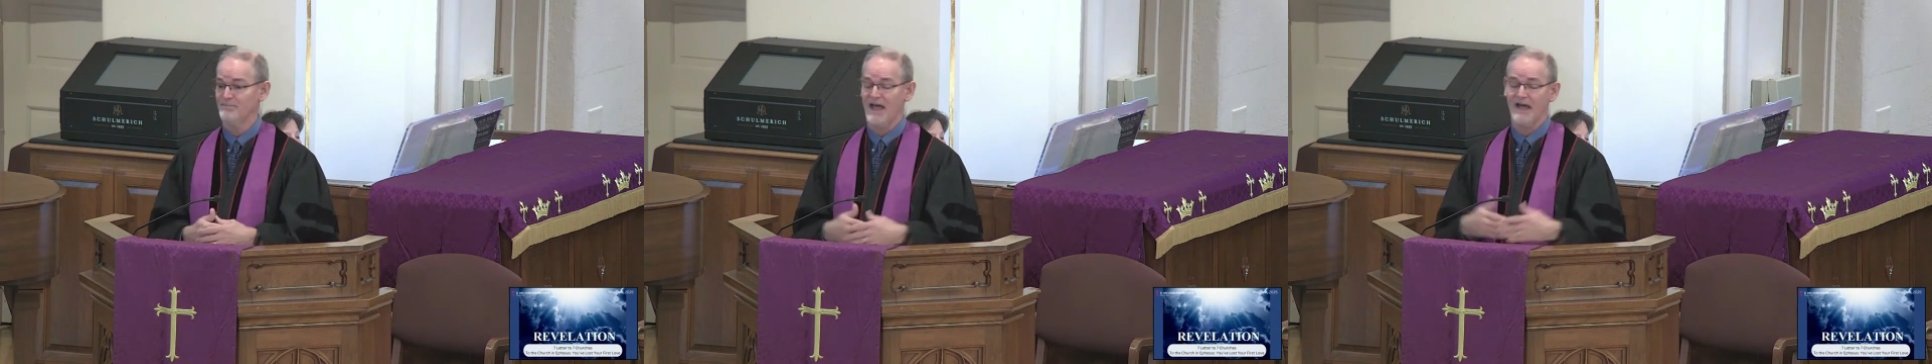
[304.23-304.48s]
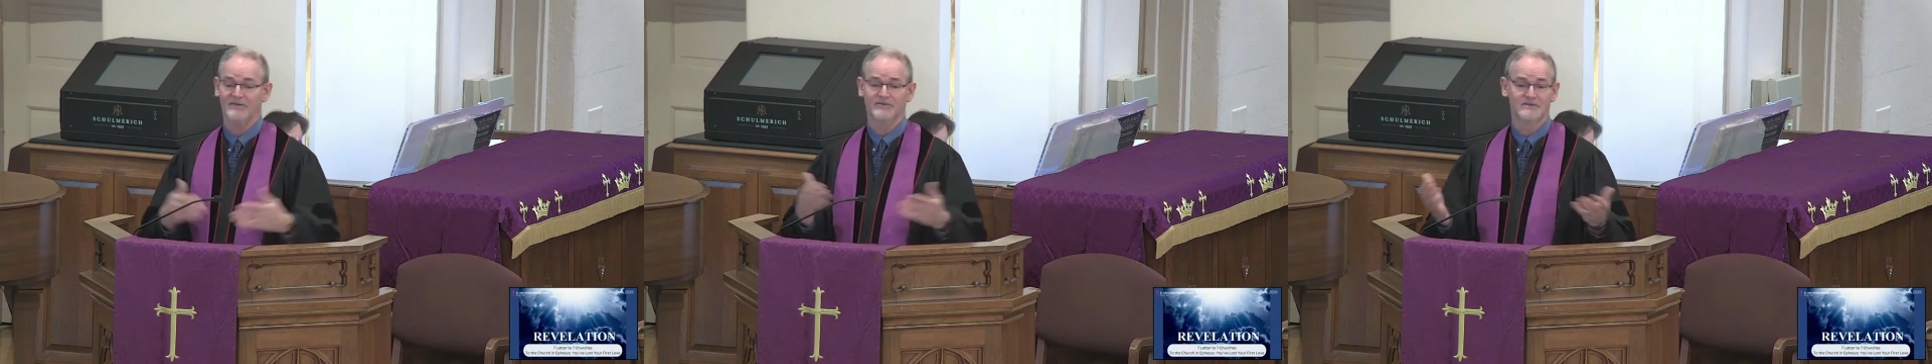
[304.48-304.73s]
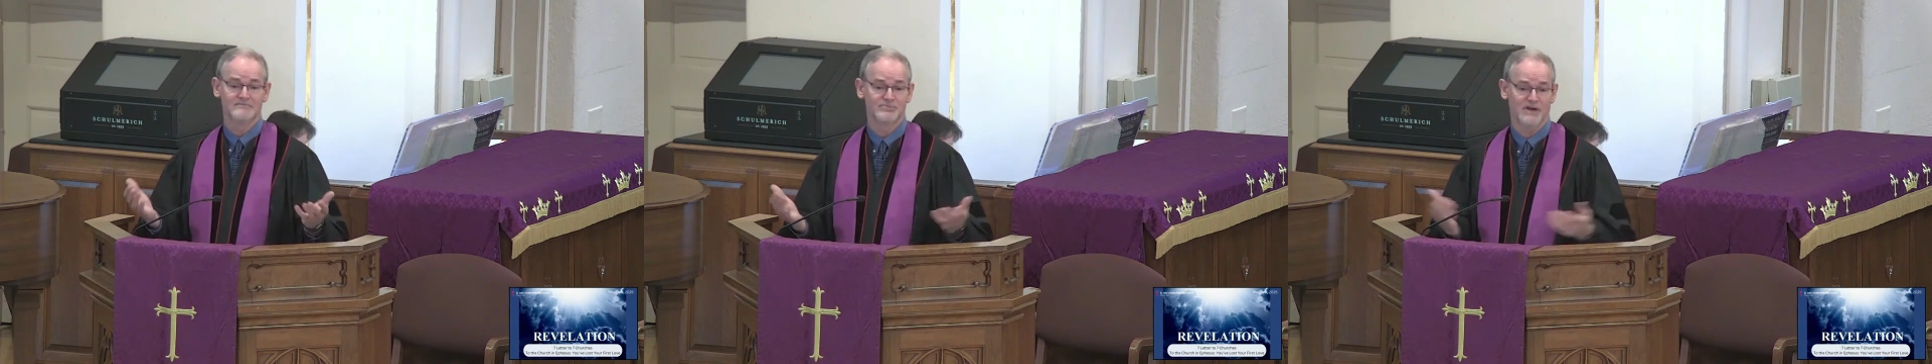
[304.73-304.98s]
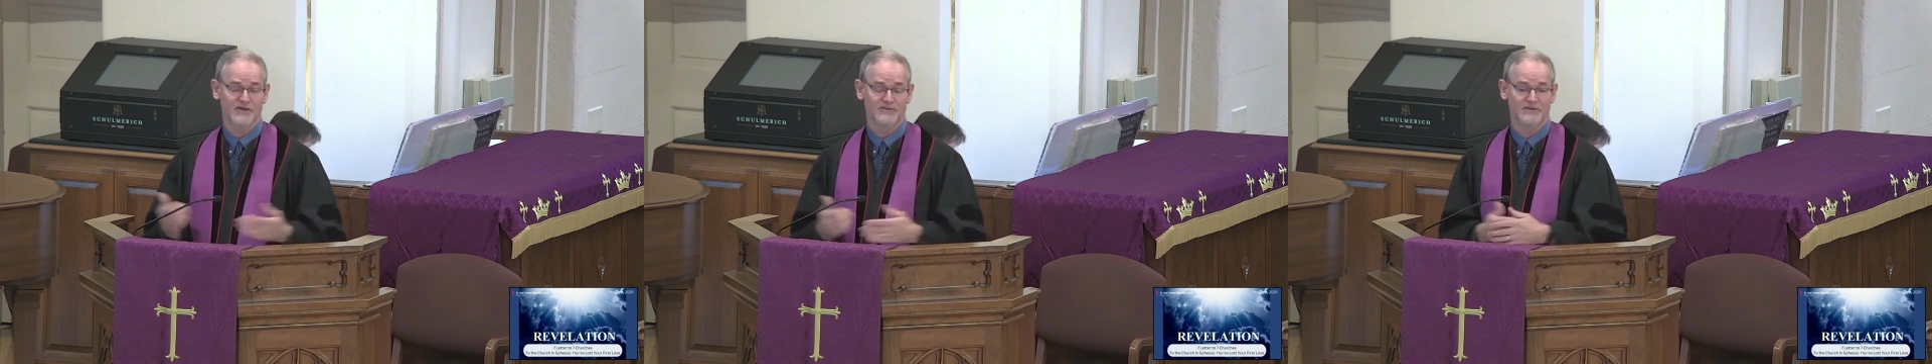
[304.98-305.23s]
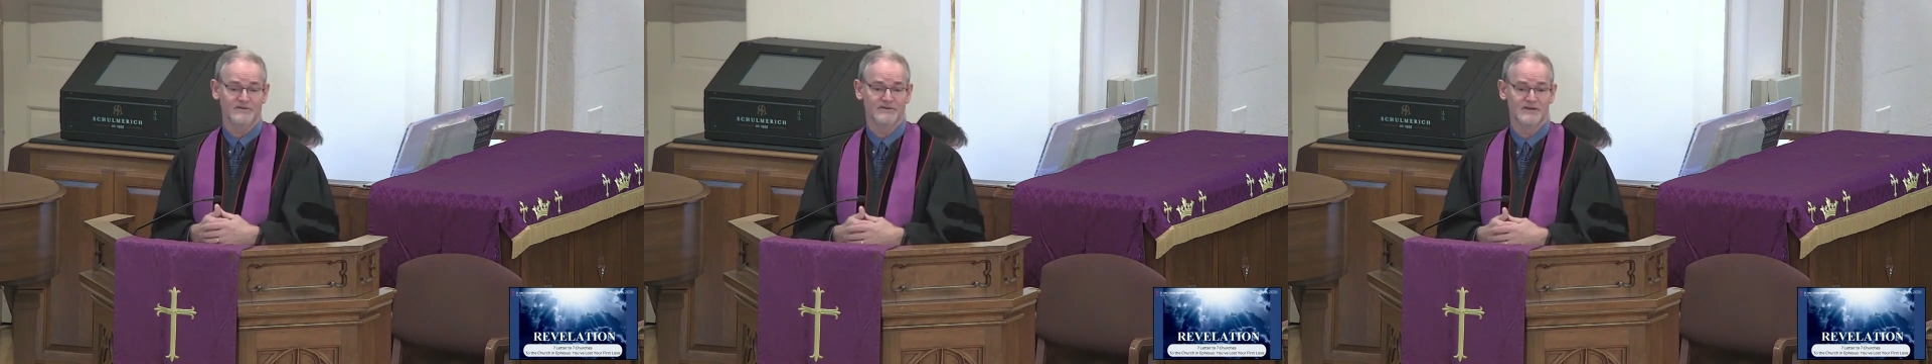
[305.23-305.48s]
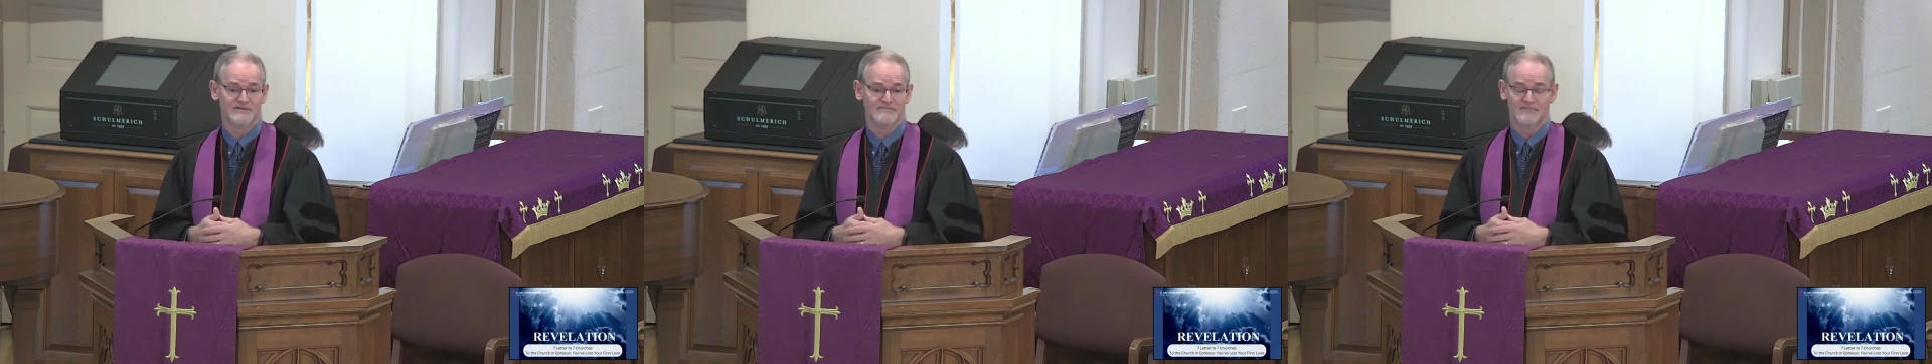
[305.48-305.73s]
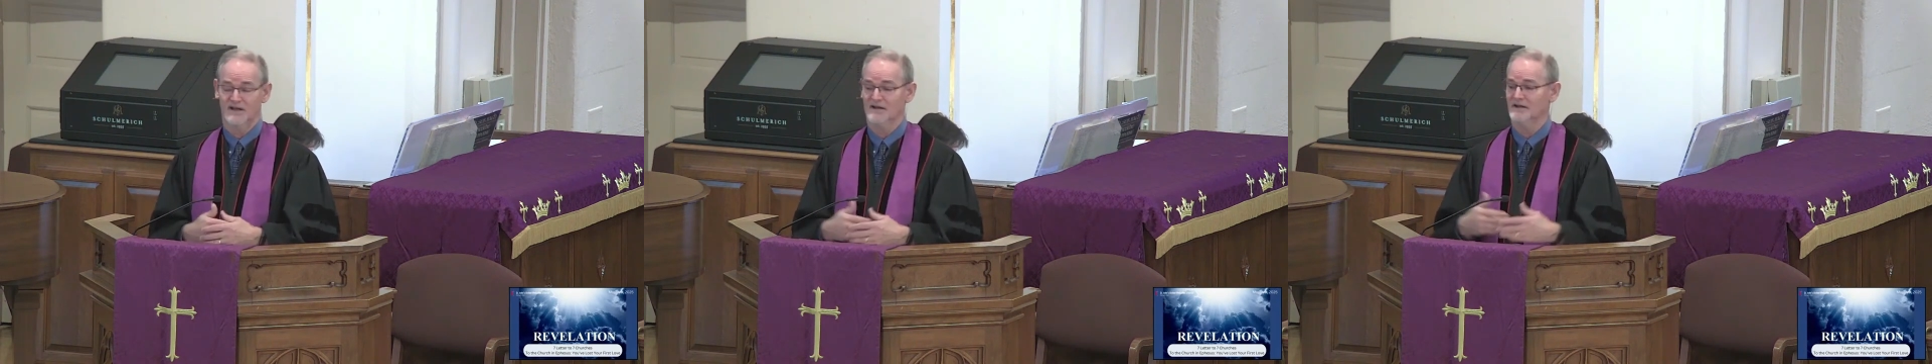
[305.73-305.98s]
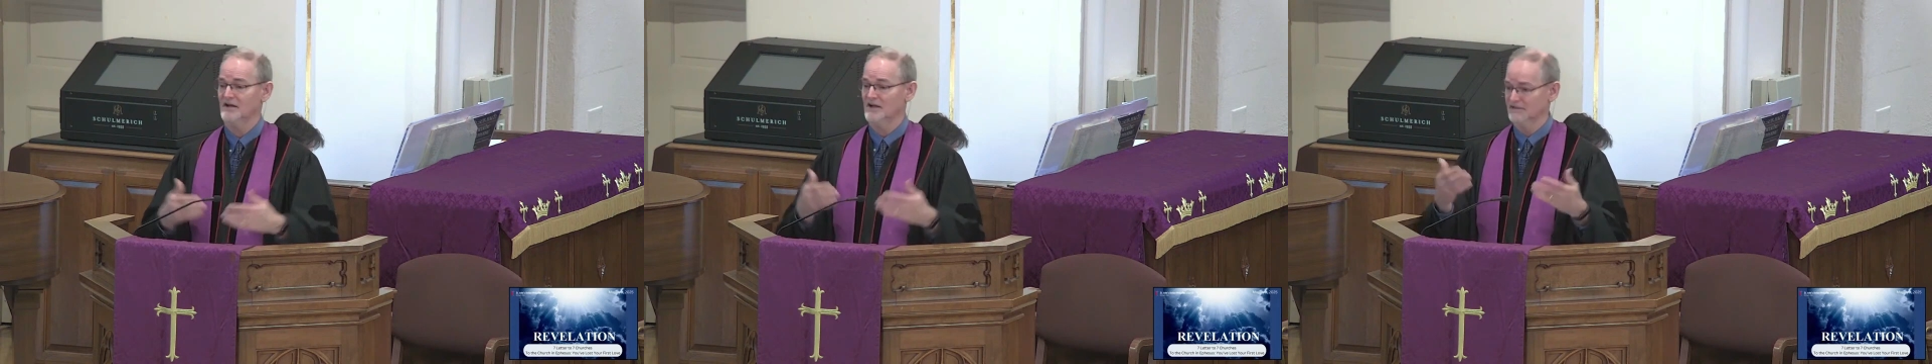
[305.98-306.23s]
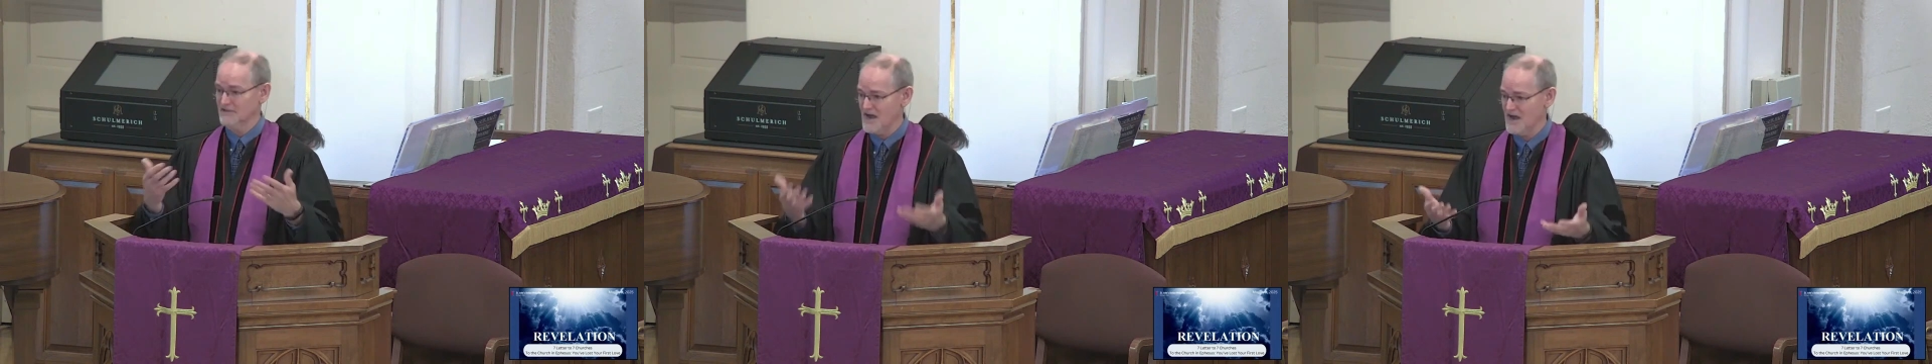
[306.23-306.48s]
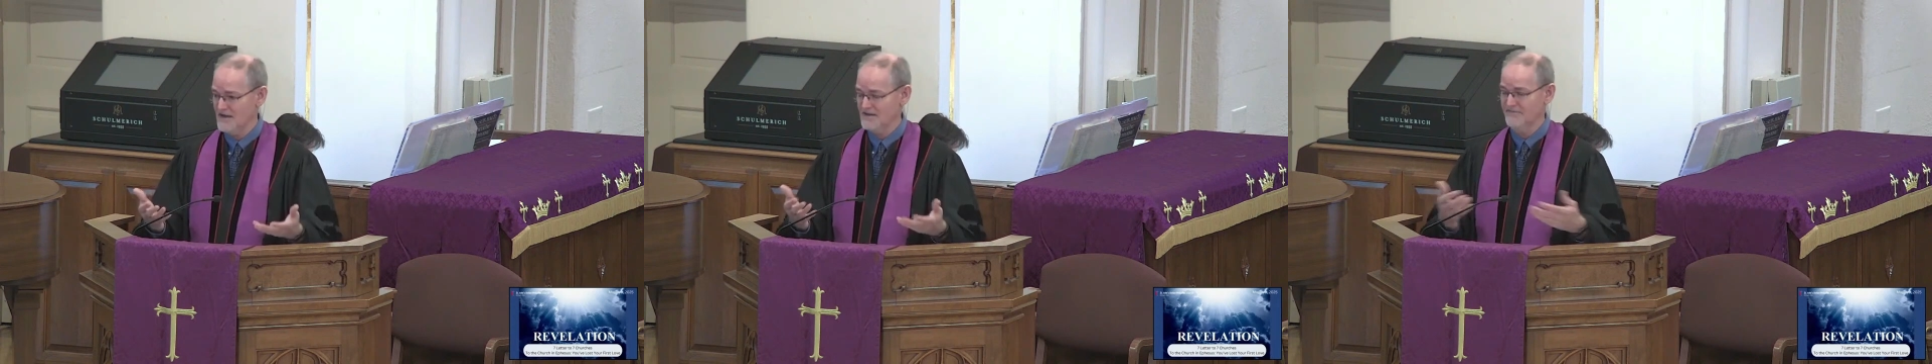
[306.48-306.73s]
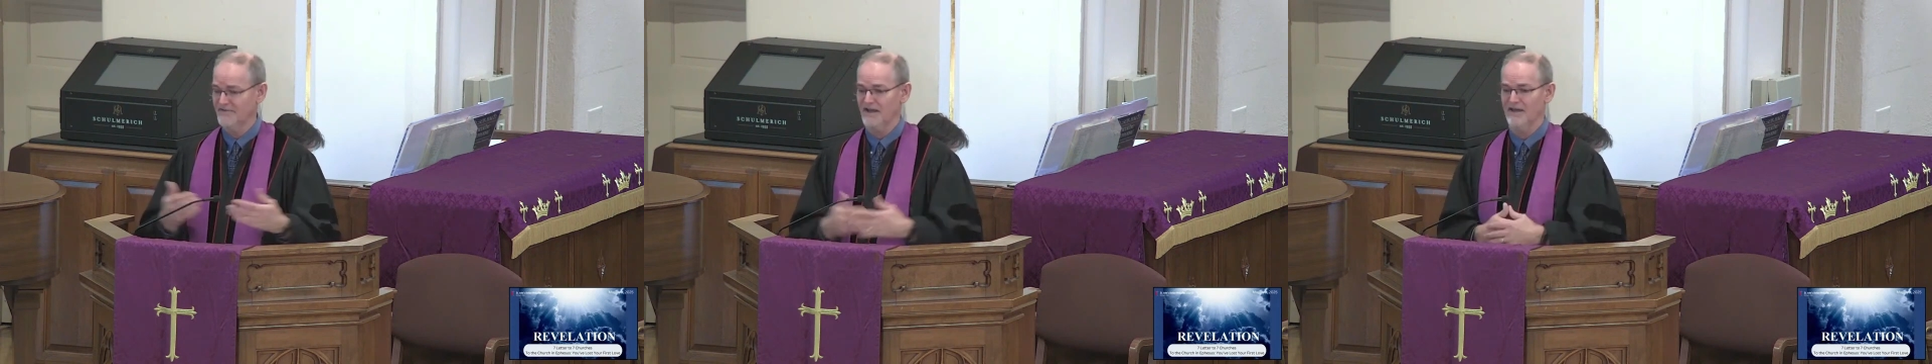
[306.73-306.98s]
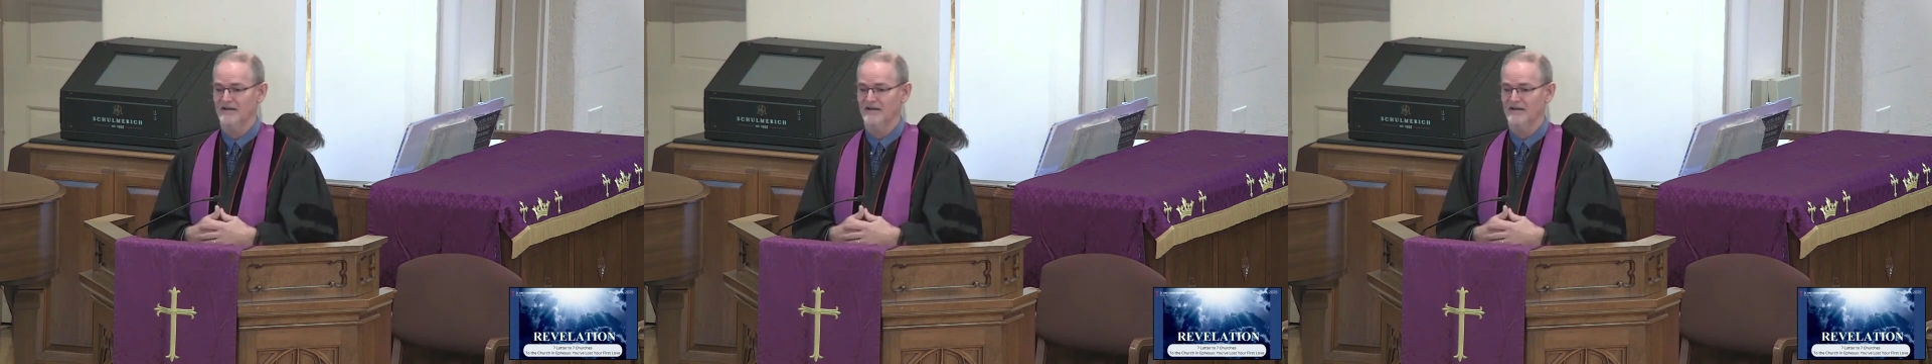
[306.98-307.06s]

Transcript: past and present, alive,